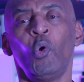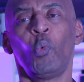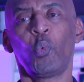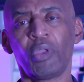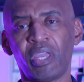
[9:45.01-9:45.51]

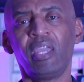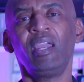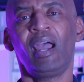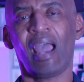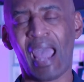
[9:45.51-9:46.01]

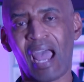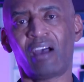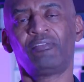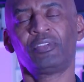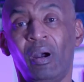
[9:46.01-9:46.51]
We
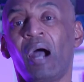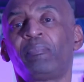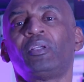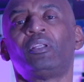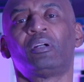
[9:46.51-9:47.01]
have
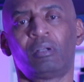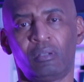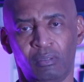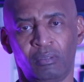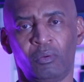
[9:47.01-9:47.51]
popular
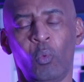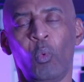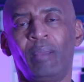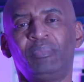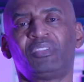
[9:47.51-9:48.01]

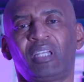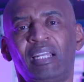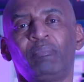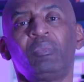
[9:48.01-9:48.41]
website